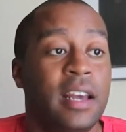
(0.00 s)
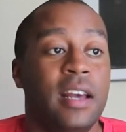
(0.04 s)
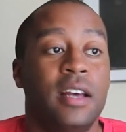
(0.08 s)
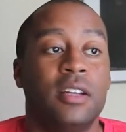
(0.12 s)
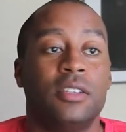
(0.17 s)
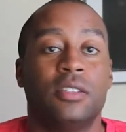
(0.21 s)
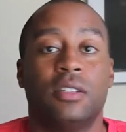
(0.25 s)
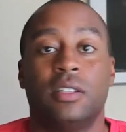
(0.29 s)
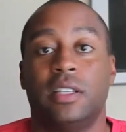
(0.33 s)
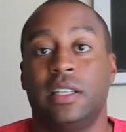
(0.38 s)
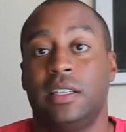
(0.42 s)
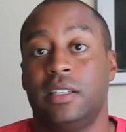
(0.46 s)

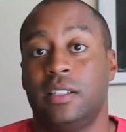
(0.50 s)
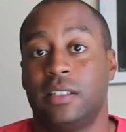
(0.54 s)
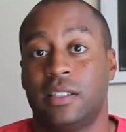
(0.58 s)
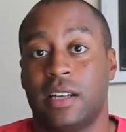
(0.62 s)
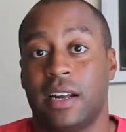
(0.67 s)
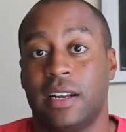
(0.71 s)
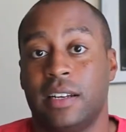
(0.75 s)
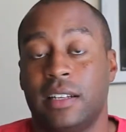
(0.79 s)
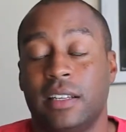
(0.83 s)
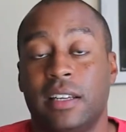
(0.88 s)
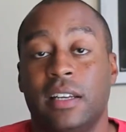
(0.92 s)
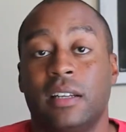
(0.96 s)
so they
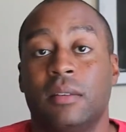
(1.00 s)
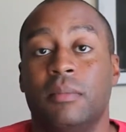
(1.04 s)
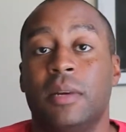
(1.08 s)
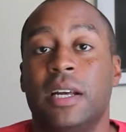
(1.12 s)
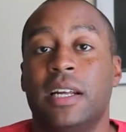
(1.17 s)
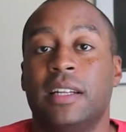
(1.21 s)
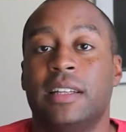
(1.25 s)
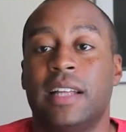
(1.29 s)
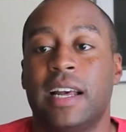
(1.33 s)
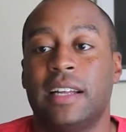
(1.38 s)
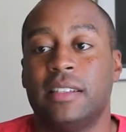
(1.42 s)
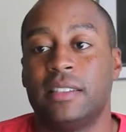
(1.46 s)
decided to kill him.
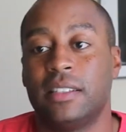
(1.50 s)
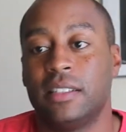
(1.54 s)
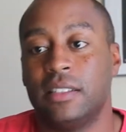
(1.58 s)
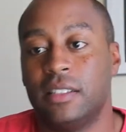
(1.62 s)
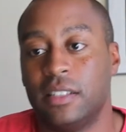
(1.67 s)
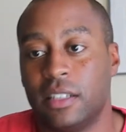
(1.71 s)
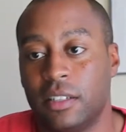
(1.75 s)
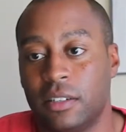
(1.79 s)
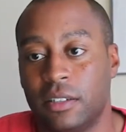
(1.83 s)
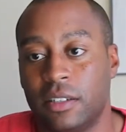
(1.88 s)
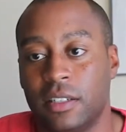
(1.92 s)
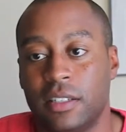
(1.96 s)
That's
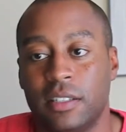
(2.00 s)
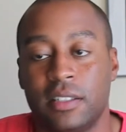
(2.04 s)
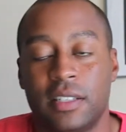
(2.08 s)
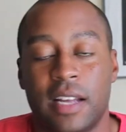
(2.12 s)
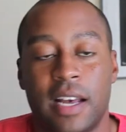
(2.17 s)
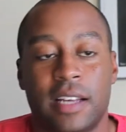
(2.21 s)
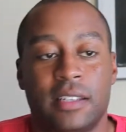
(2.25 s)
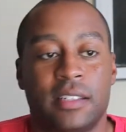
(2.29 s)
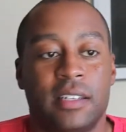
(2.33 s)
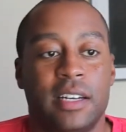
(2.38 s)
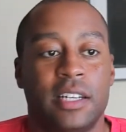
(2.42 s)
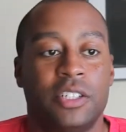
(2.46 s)
considered an
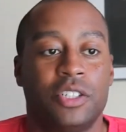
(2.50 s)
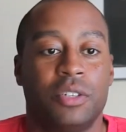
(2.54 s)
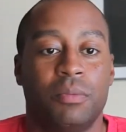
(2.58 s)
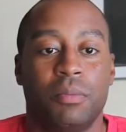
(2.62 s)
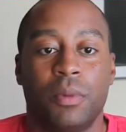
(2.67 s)
assassination.